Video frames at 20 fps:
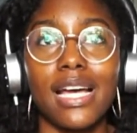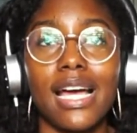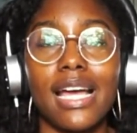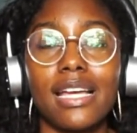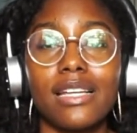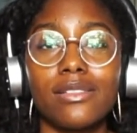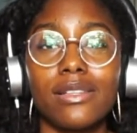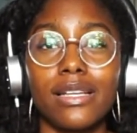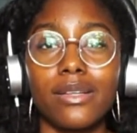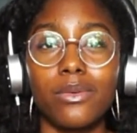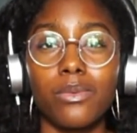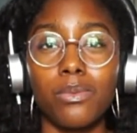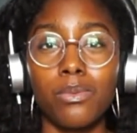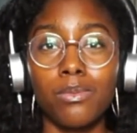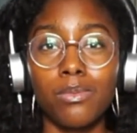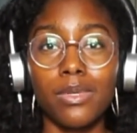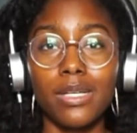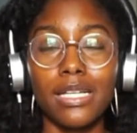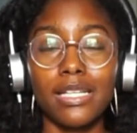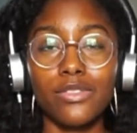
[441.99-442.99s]
I like
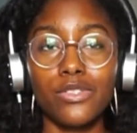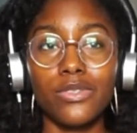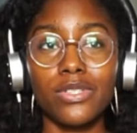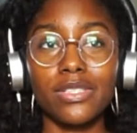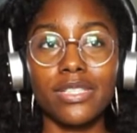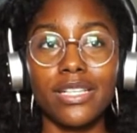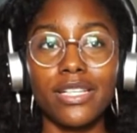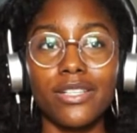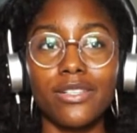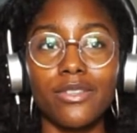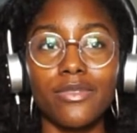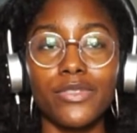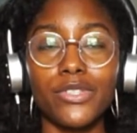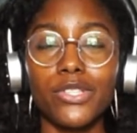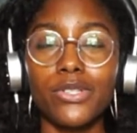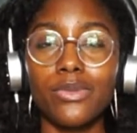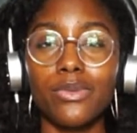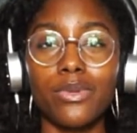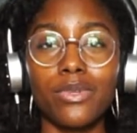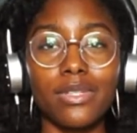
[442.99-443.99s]
and during the
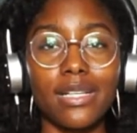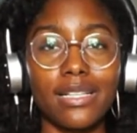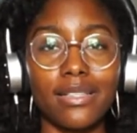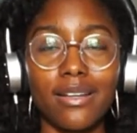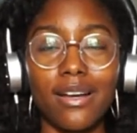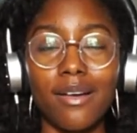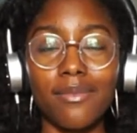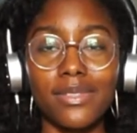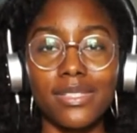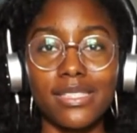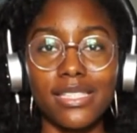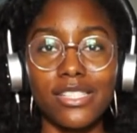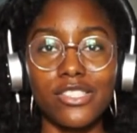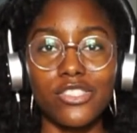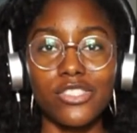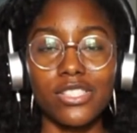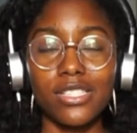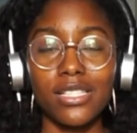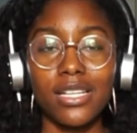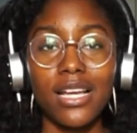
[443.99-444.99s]
interview or like the
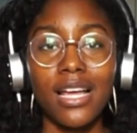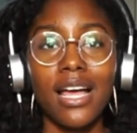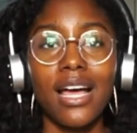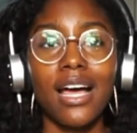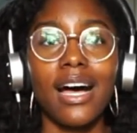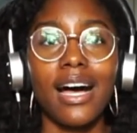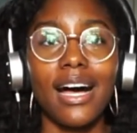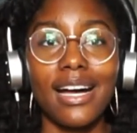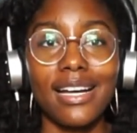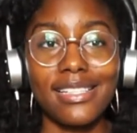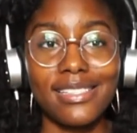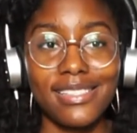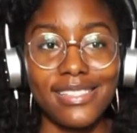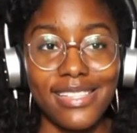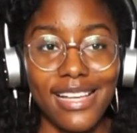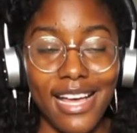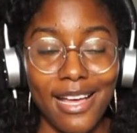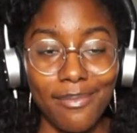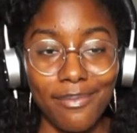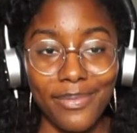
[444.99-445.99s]
conversation, I
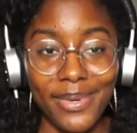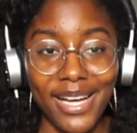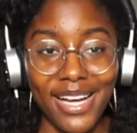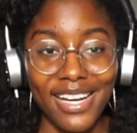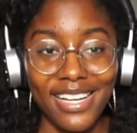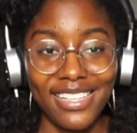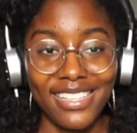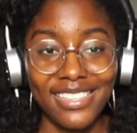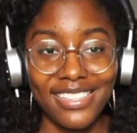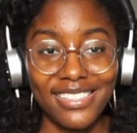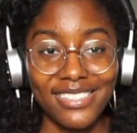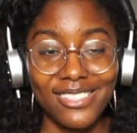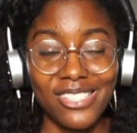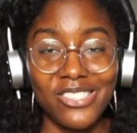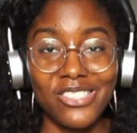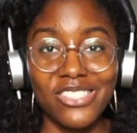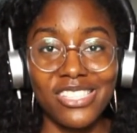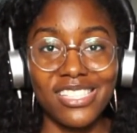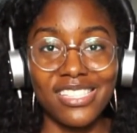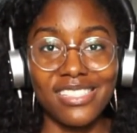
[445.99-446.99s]
sat back
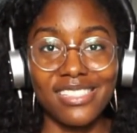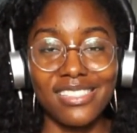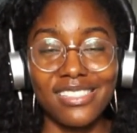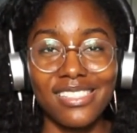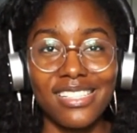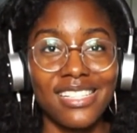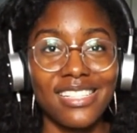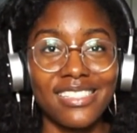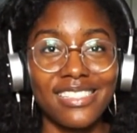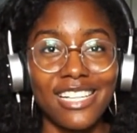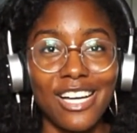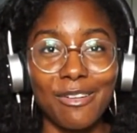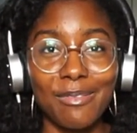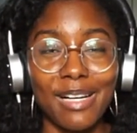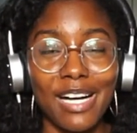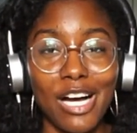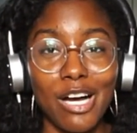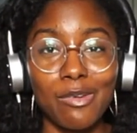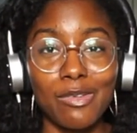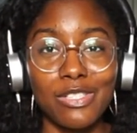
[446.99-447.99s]
so she could couldn't tell
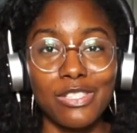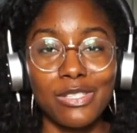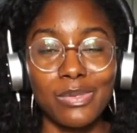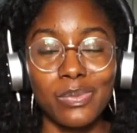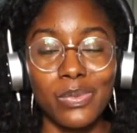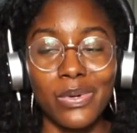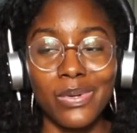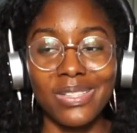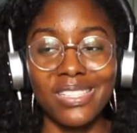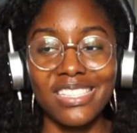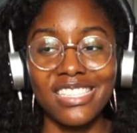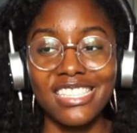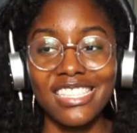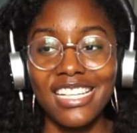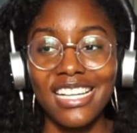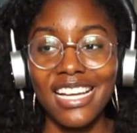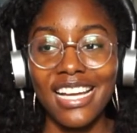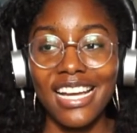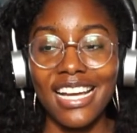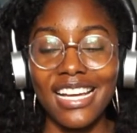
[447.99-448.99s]
my eye was
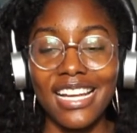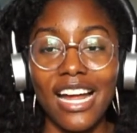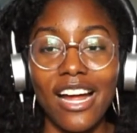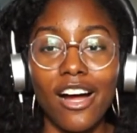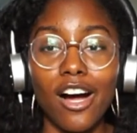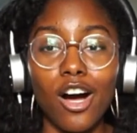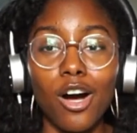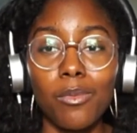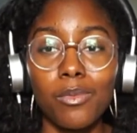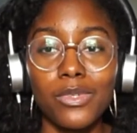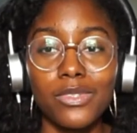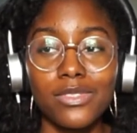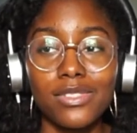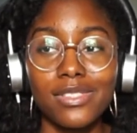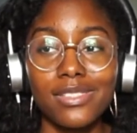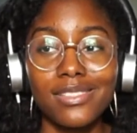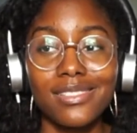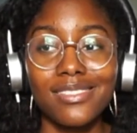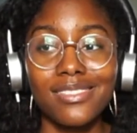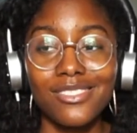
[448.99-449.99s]
swollen, and I
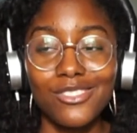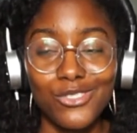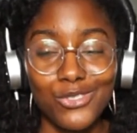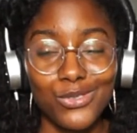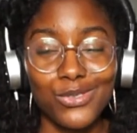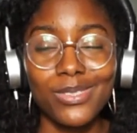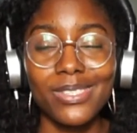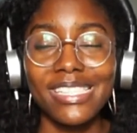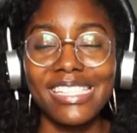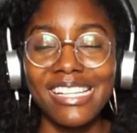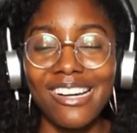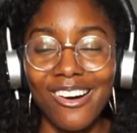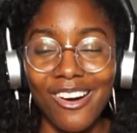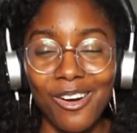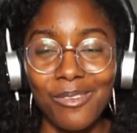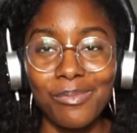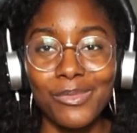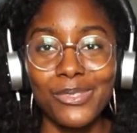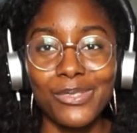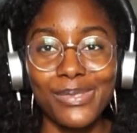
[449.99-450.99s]
almost truly
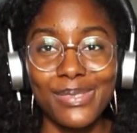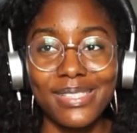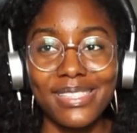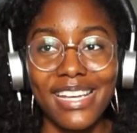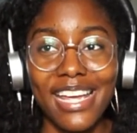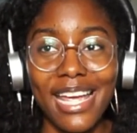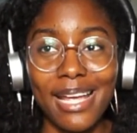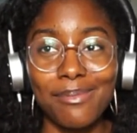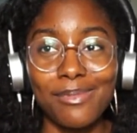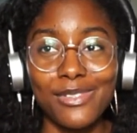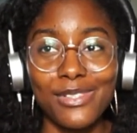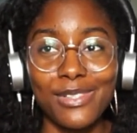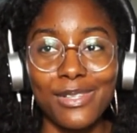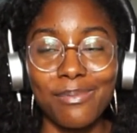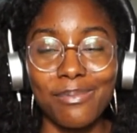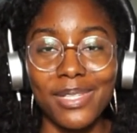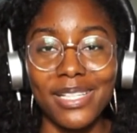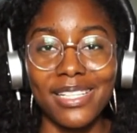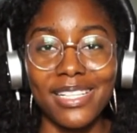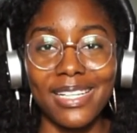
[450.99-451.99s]
almost came to
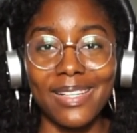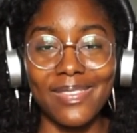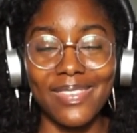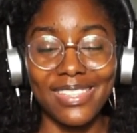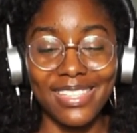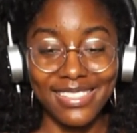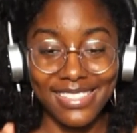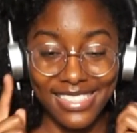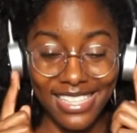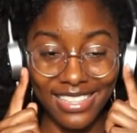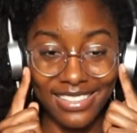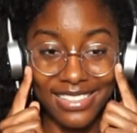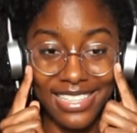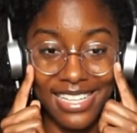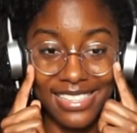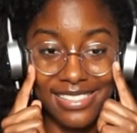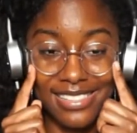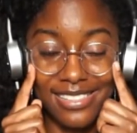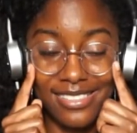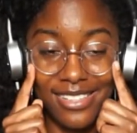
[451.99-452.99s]
the meeting with
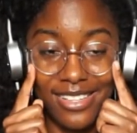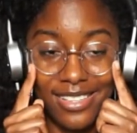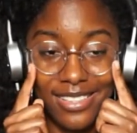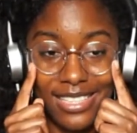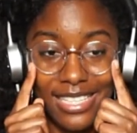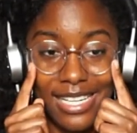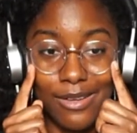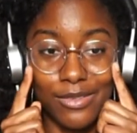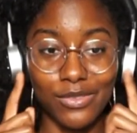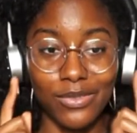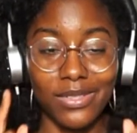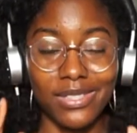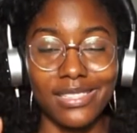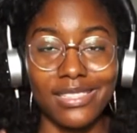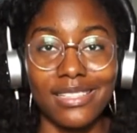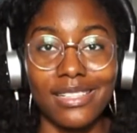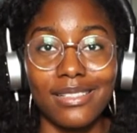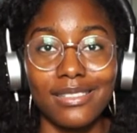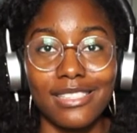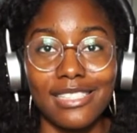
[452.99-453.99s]
sunglasses on, and I was
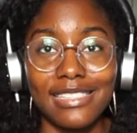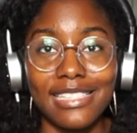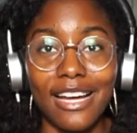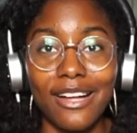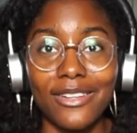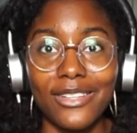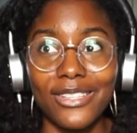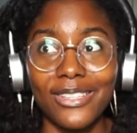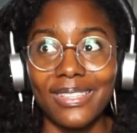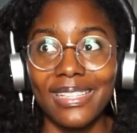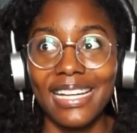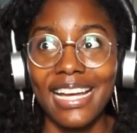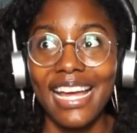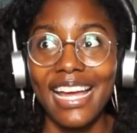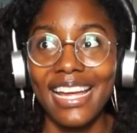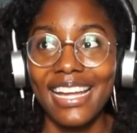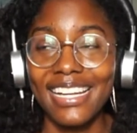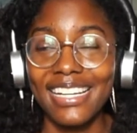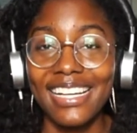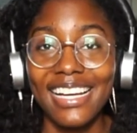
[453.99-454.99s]
going to tell her like,
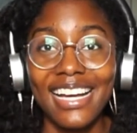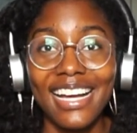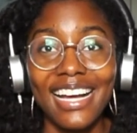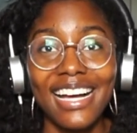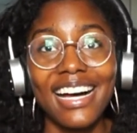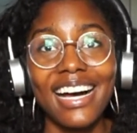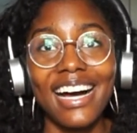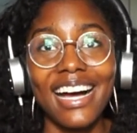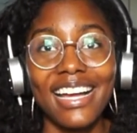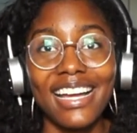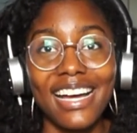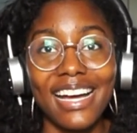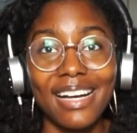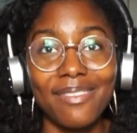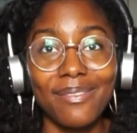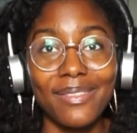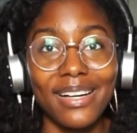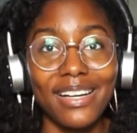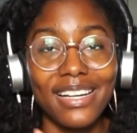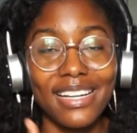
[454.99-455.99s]
hey, I
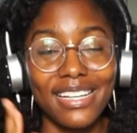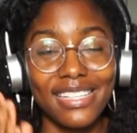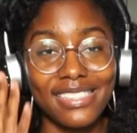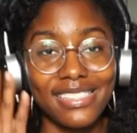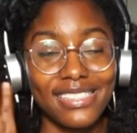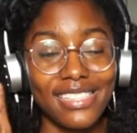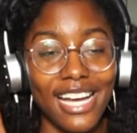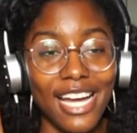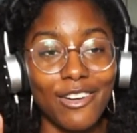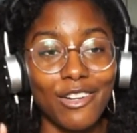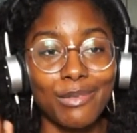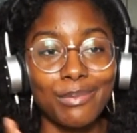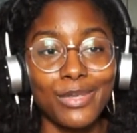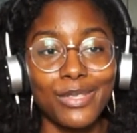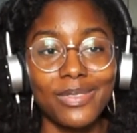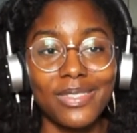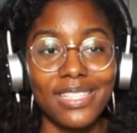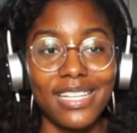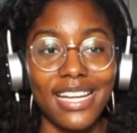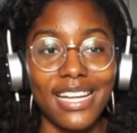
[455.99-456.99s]
got my a sty
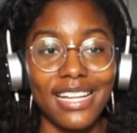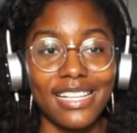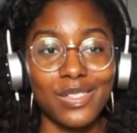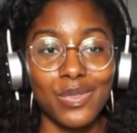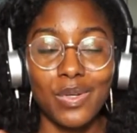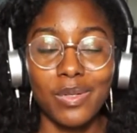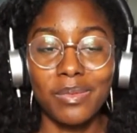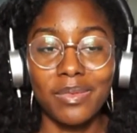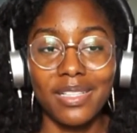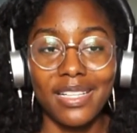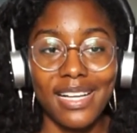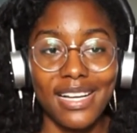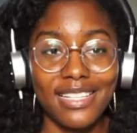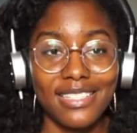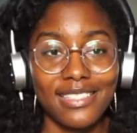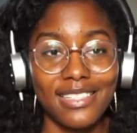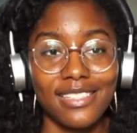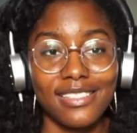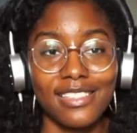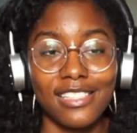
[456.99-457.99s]
removed today, that's why I'm wearing
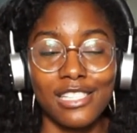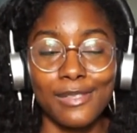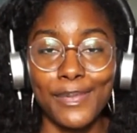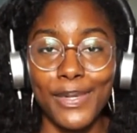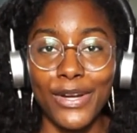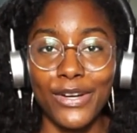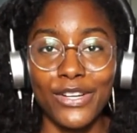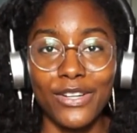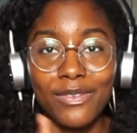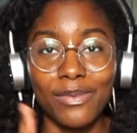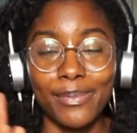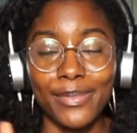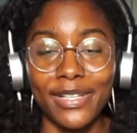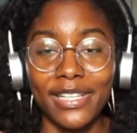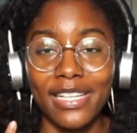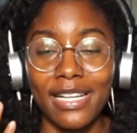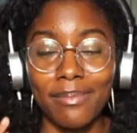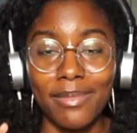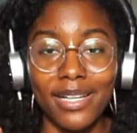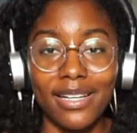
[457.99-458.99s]
glasses to spare you from
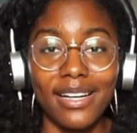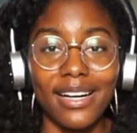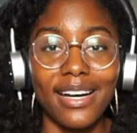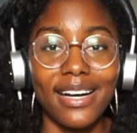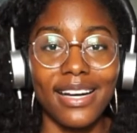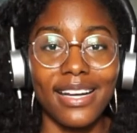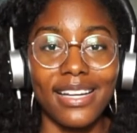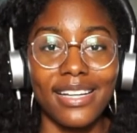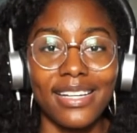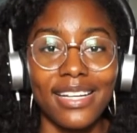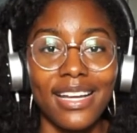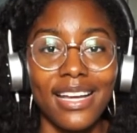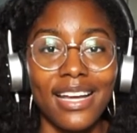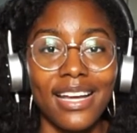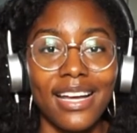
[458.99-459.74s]
looking at my eye.